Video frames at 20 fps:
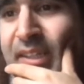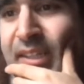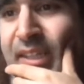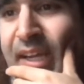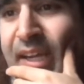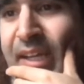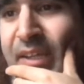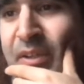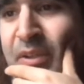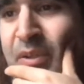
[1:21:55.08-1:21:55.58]

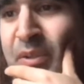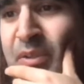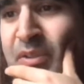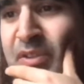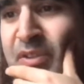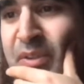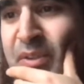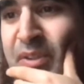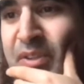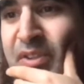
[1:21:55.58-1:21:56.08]
I could
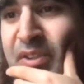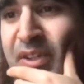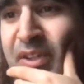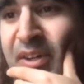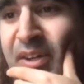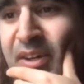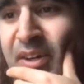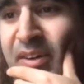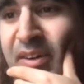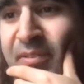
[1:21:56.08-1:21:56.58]
sort
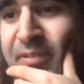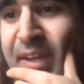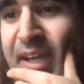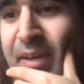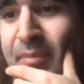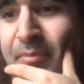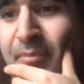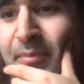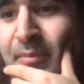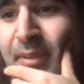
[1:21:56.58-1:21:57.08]
of
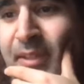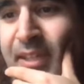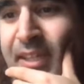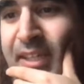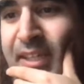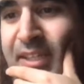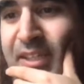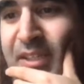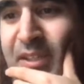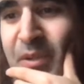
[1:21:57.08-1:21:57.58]
then
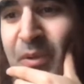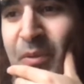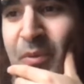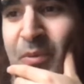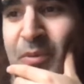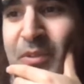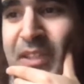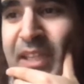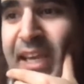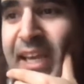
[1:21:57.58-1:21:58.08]

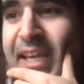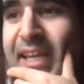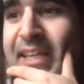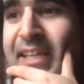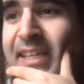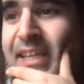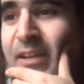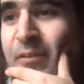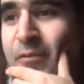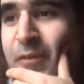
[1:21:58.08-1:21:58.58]

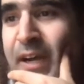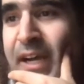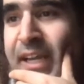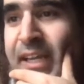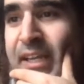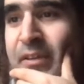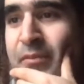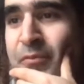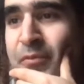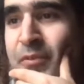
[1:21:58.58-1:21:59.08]
if
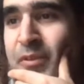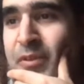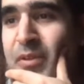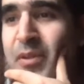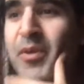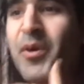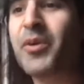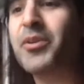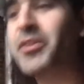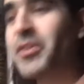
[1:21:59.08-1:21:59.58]
I
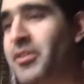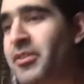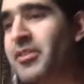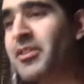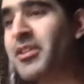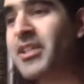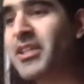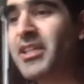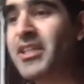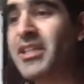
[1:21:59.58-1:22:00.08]

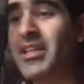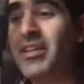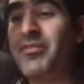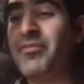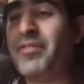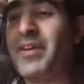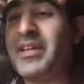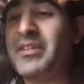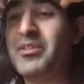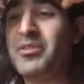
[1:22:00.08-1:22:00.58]

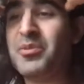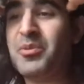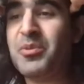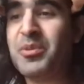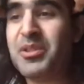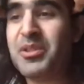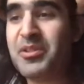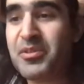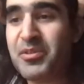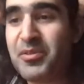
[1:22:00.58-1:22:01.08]
know
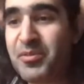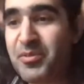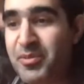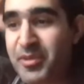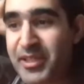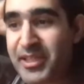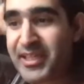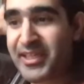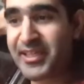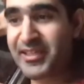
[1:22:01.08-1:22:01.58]
you
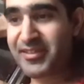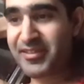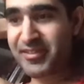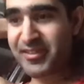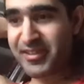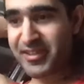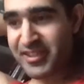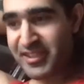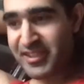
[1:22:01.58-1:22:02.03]
in,